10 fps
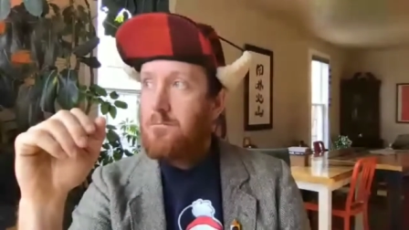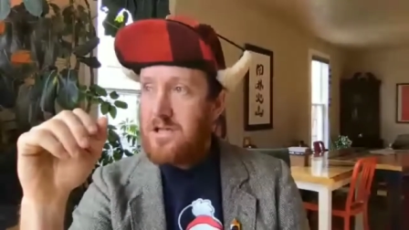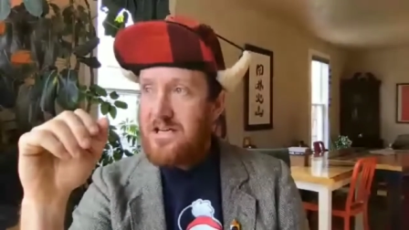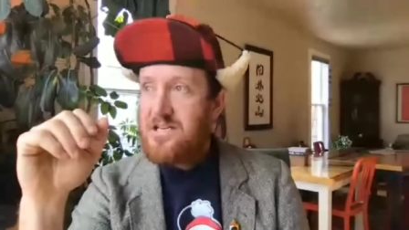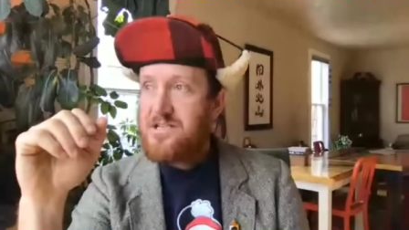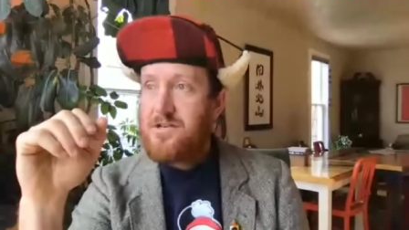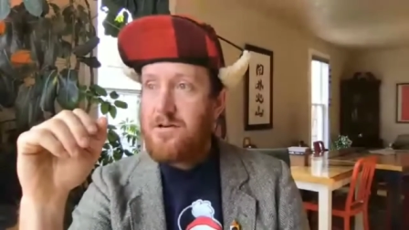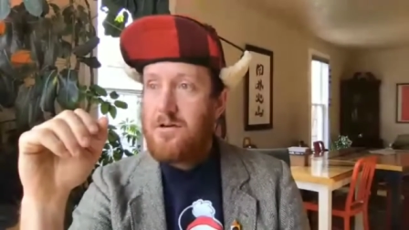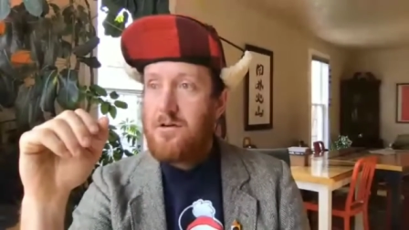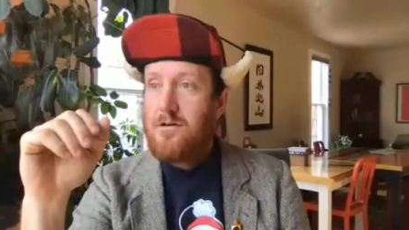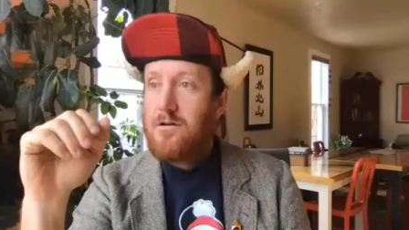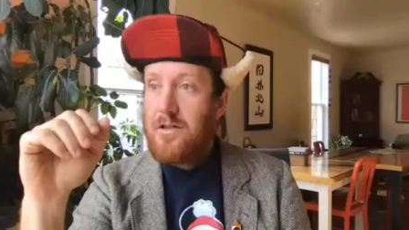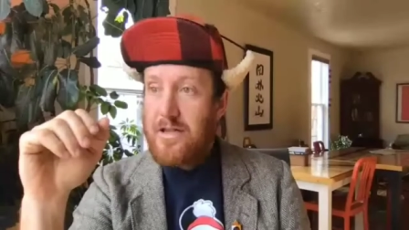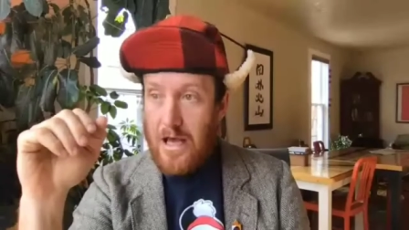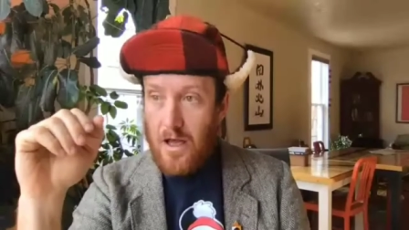please
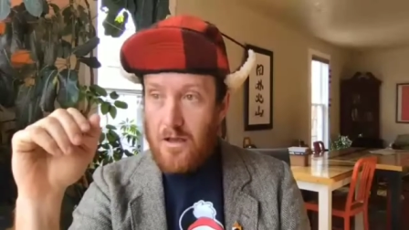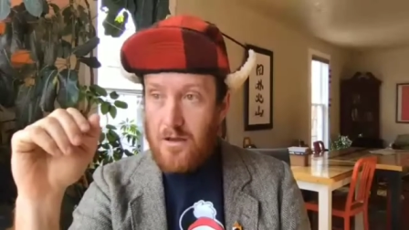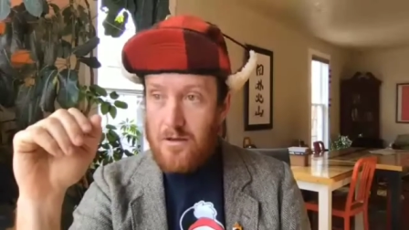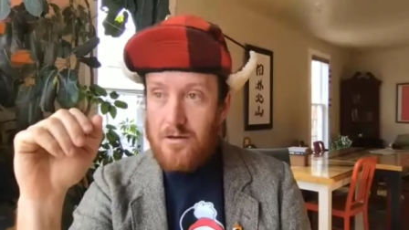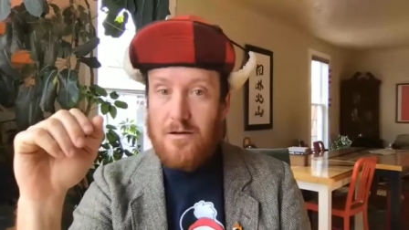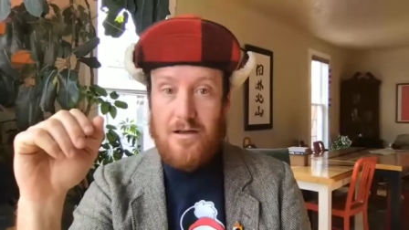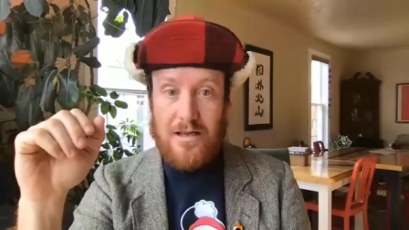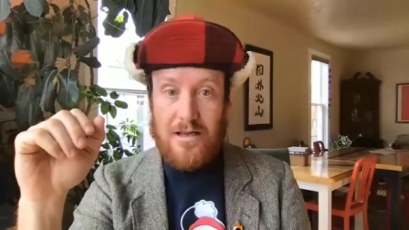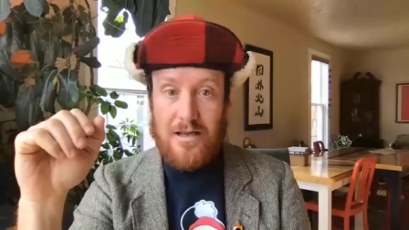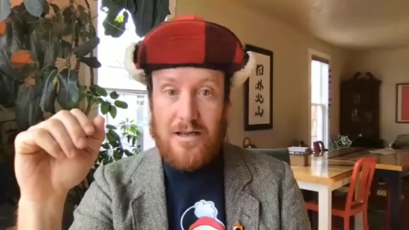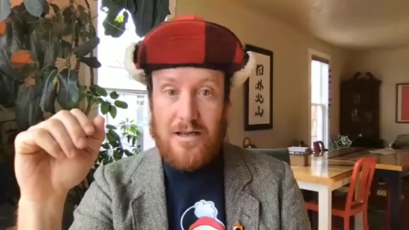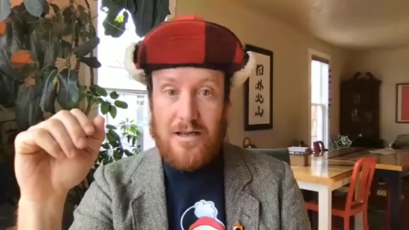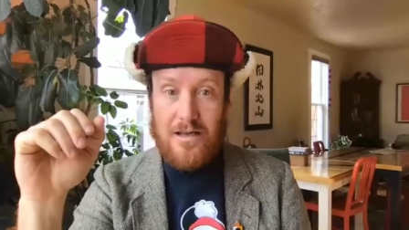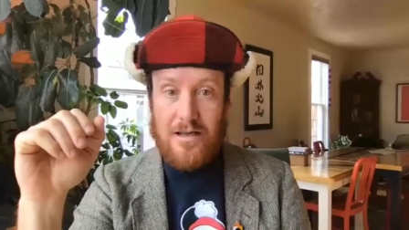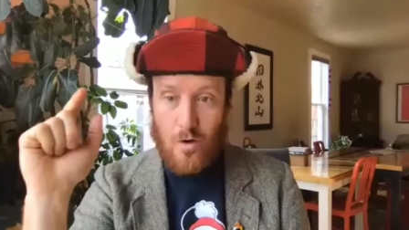yell in
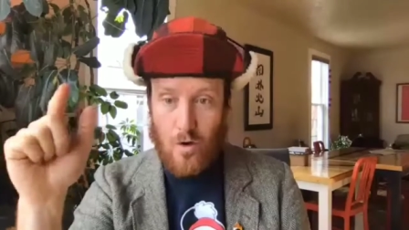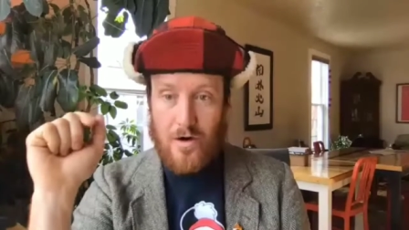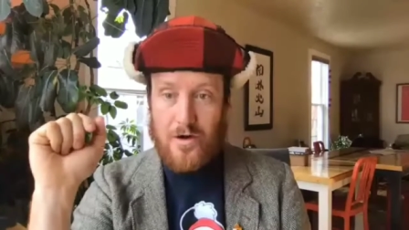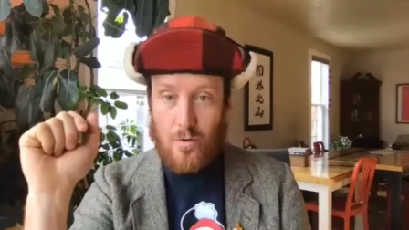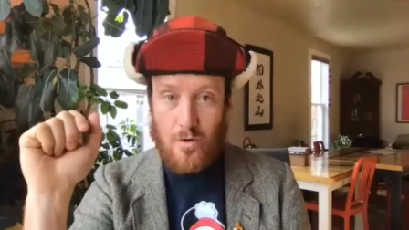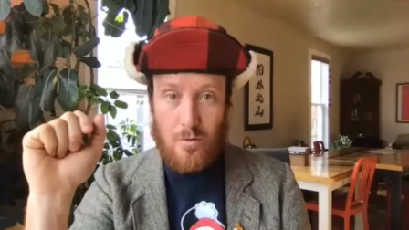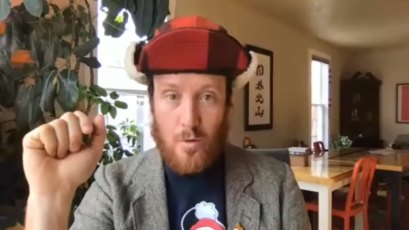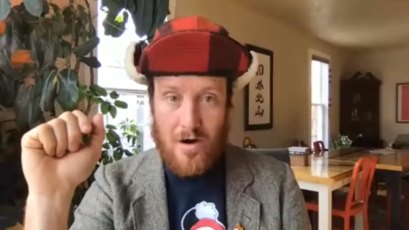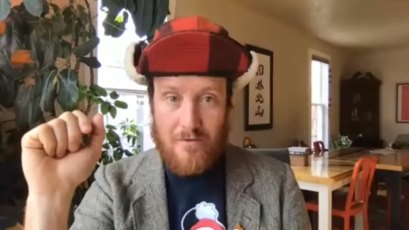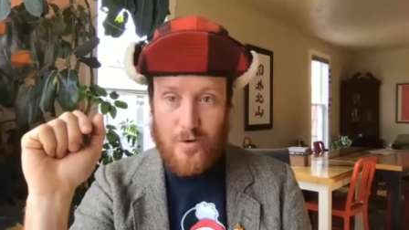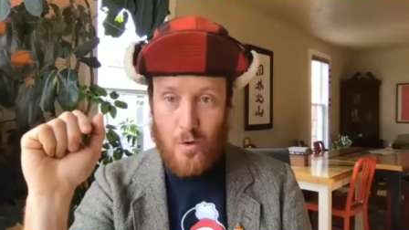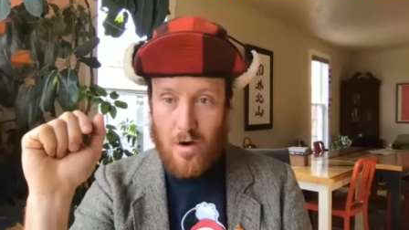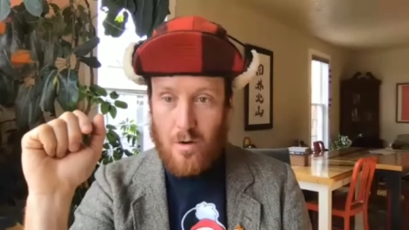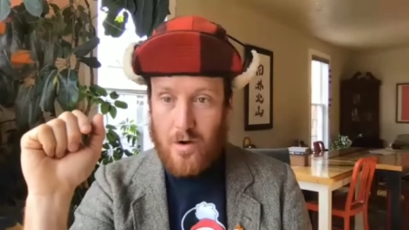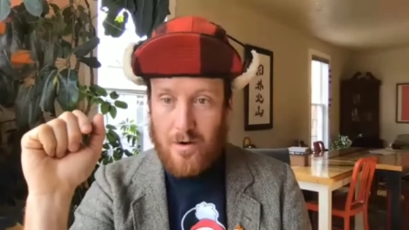public or in your room, wherever you
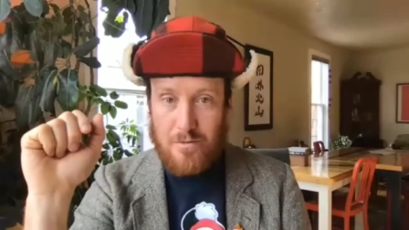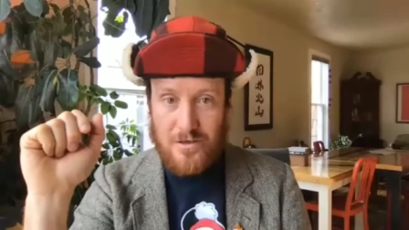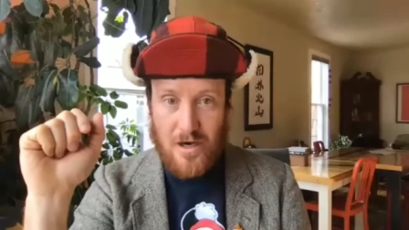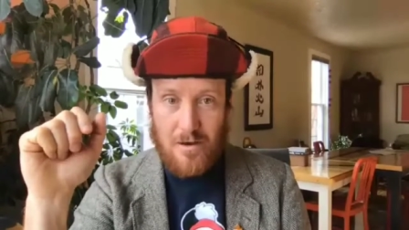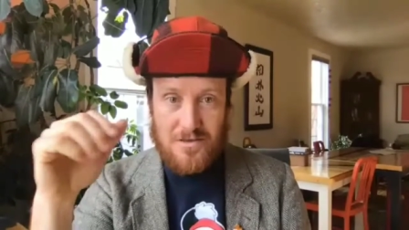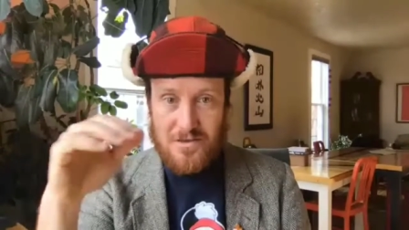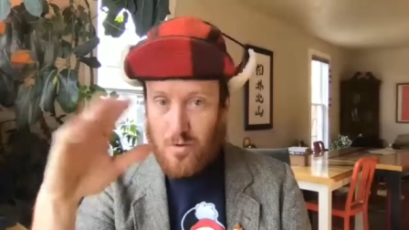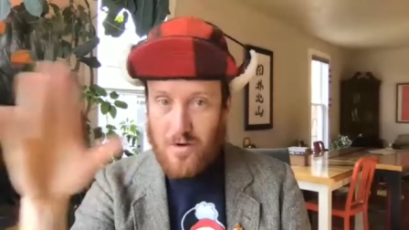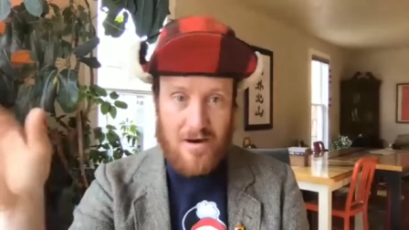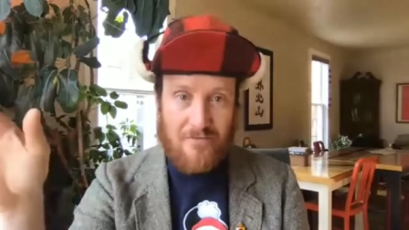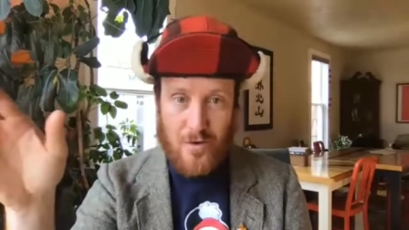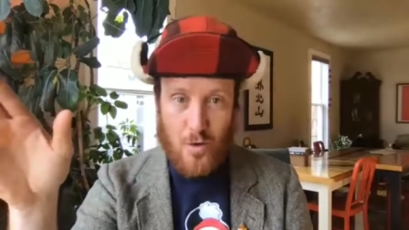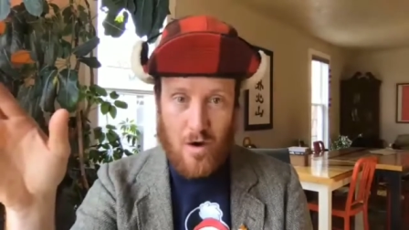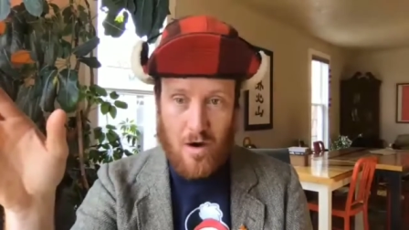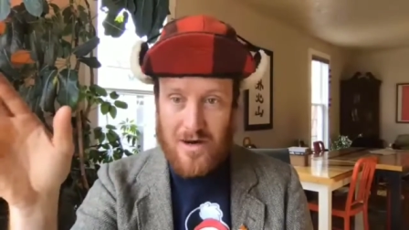are, wearing pajamas, wherever
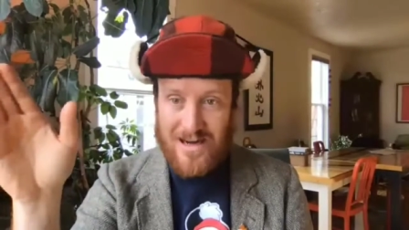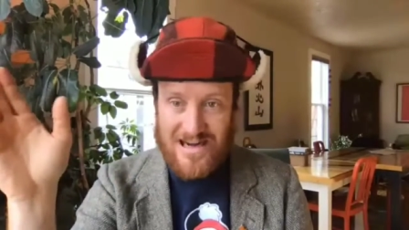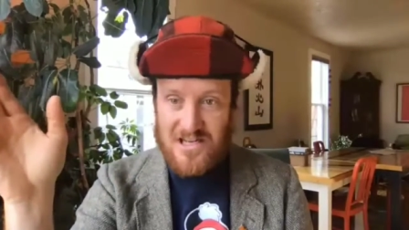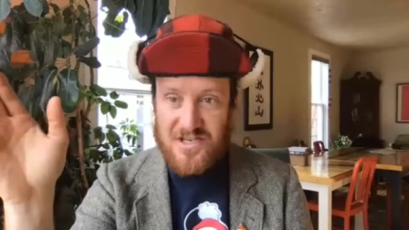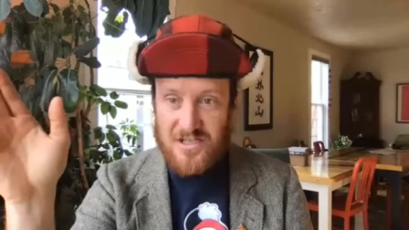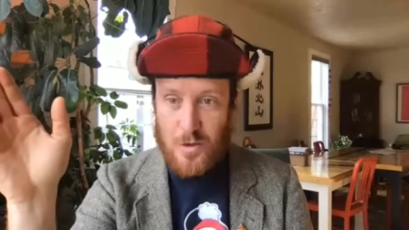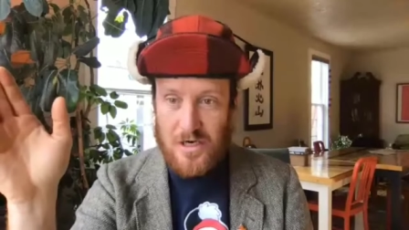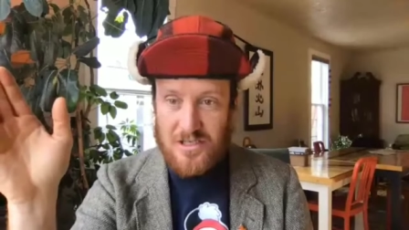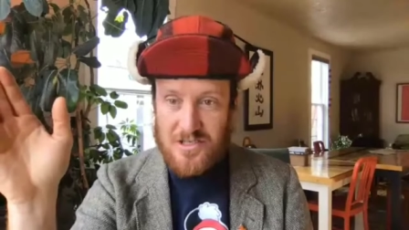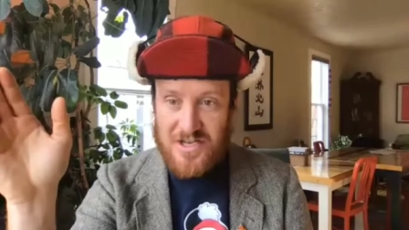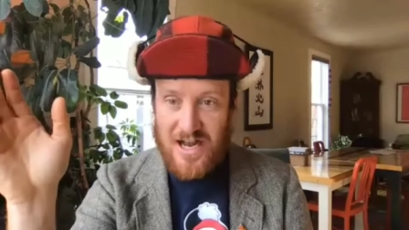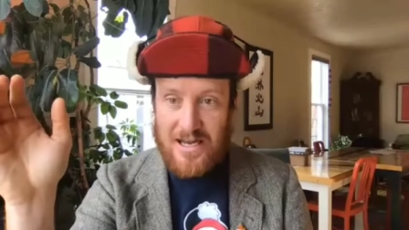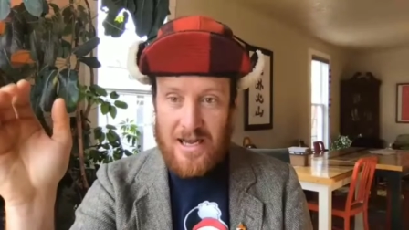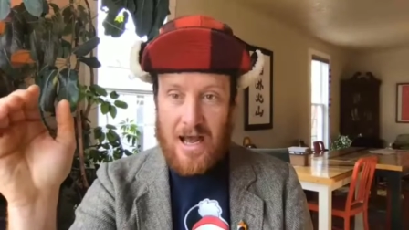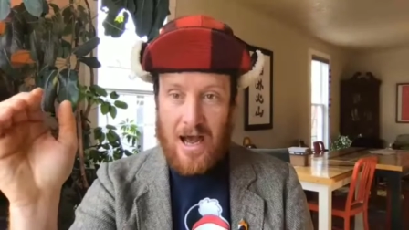you are, in any situation,
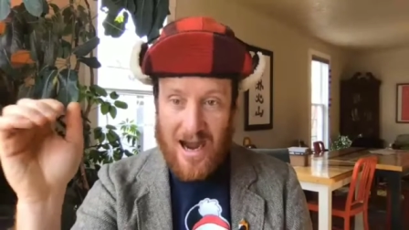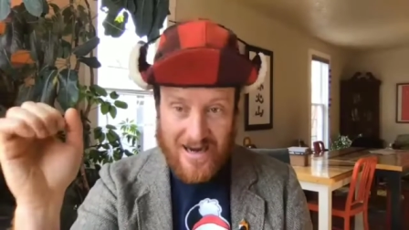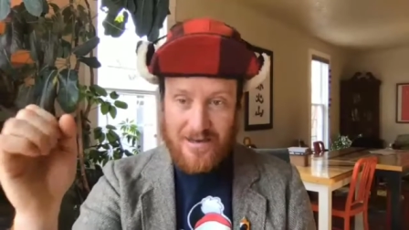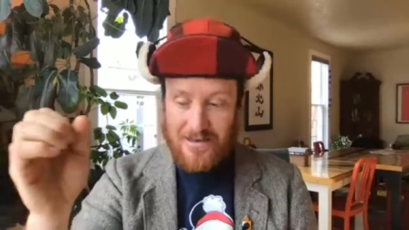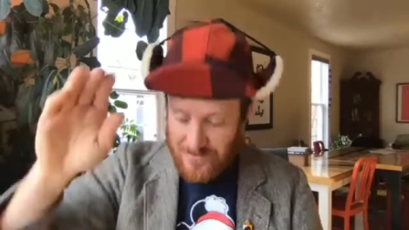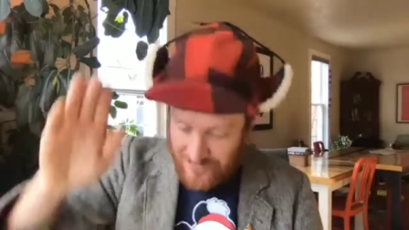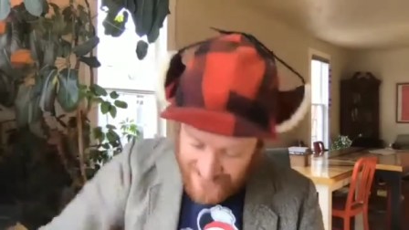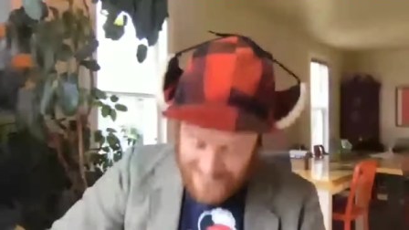say, Hey!